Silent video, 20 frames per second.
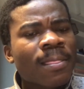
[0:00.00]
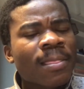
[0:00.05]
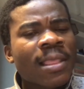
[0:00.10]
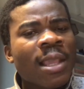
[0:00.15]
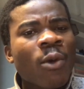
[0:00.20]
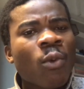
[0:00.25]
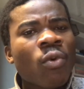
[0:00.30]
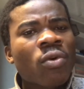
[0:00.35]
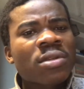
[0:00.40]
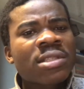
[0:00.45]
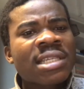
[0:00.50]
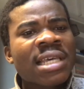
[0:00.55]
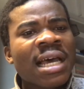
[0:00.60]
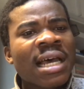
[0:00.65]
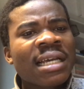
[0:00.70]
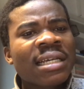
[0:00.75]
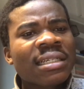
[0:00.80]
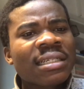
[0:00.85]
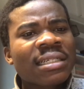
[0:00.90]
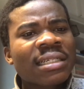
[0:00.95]
The
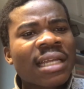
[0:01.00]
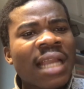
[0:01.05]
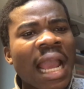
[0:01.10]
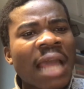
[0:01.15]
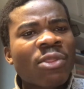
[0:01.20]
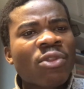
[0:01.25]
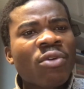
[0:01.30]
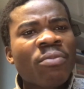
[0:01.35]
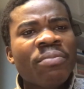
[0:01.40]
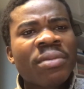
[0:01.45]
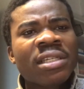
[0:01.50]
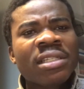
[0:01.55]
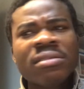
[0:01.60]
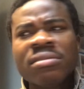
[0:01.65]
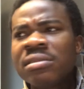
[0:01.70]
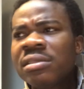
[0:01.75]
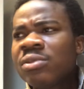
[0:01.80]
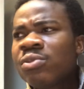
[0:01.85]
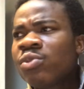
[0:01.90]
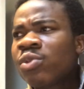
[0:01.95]
water cannot
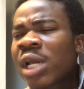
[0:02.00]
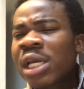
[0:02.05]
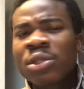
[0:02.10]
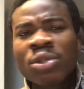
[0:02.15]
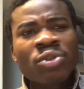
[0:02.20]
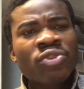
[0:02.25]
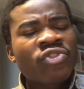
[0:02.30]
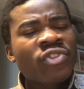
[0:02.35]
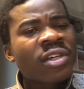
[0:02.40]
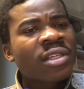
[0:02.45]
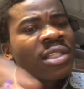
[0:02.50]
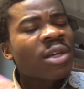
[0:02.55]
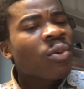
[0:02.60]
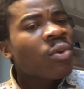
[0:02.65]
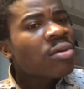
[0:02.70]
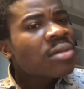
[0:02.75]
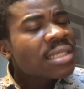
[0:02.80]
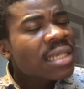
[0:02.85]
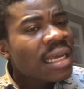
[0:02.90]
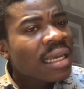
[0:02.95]
drink the
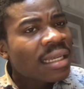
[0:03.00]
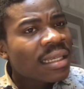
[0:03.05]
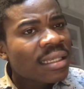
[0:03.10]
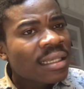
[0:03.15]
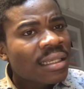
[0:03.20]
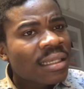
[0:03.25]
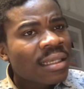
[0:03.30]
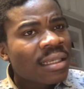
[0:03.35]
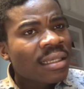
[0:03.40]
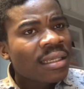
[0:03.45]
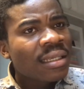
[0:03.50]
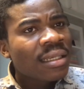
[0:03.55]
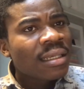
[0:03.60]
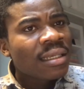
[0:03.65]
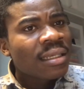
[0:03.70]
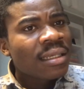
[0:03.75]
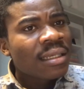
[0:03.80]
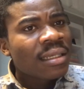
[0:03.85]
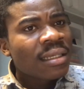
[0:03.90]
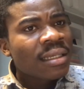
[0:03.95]
water.
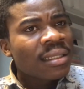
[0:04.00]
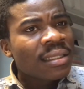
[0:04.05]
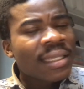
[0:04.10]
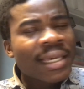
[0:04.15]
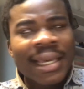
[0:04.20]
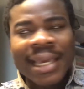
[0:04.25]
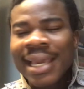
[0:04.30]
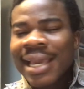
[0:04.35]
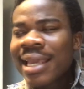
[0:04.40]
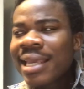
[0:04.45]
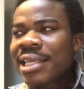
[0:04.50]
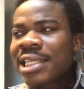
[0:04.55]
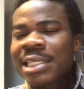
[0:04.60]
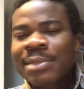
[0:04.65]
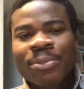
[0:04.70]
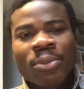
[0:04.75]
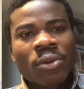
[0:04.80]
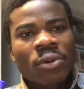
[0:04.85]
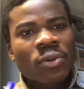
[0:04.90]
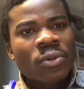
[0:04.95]
The air is
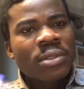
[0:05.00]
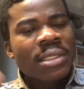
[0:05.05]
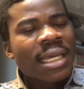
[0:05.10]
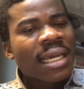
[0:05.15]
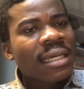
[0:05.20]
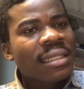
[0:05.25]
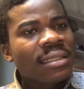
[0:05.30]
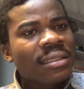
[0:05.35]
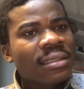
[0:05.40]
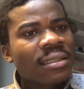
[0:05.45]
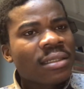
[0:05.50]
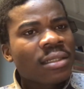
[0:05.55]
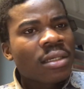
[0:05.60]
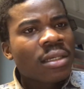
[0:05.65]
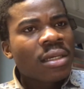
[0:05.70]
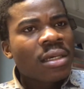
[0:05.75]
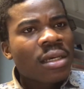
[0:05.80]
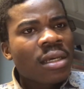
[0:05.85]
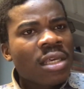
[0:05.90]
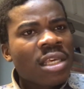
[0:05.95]
polluted.
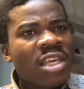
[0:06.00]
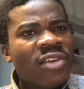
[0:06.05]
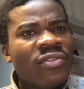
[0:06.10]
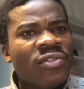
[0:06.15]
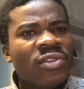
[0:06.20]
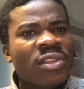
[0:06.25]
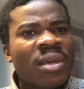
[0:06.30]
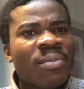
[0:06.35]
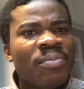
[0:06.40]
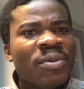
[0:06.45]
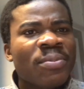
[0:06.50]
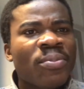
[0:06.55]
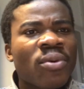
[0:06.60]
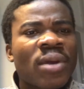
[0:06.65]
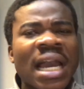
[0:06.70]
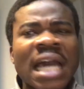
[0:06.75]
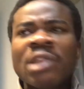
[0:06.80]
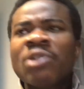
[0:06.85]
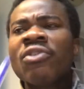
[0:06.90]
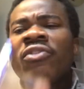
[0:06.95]
Even the people
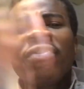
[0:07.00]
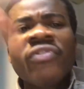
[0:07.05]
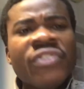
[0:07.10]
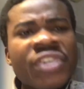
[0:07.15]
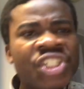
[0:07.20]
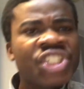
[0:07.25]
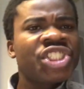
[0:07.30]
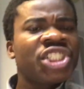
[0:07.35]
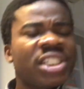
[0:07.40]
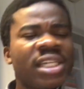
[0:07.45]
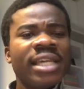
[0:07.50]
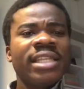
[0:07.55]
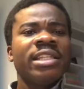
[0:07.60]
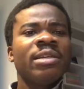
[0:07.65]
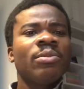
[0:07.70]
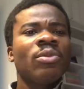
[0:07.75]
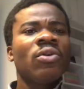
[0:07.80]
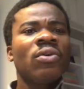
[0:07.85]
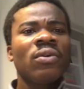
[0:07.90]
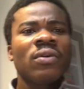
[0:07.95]
cannot fish
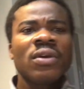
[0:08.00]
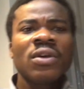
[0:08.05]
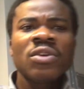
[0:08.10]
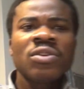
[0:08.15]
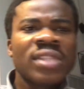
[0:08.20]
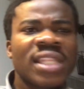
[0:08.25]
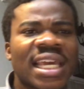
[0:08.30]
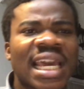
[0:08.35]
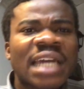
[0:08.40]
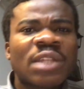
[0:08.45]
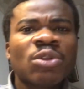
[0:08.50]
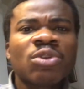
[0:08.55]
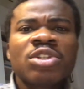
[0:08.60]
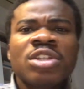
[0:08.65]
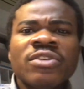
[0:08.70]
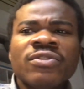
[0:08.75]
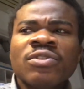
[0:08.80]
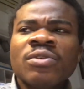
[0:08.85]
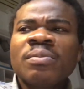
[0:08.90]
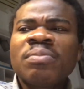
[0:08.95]
anymore. They cannot
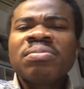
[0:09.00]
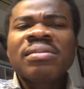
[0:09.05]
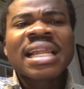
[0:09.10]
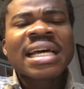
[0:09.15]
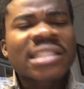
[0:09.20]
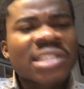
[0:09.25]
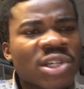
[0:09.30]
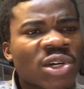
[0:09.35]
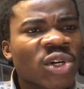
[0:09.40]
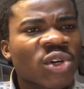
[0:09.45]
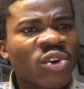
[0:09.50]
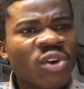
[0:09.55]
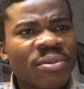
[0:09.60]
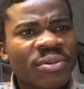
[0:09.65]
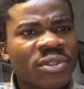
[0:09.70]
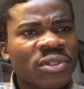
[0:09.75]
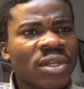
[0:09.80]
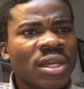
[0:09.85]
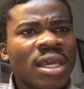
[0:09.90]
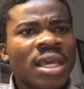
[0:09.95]
even plant
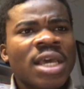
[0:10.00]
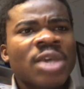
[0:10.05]
crops.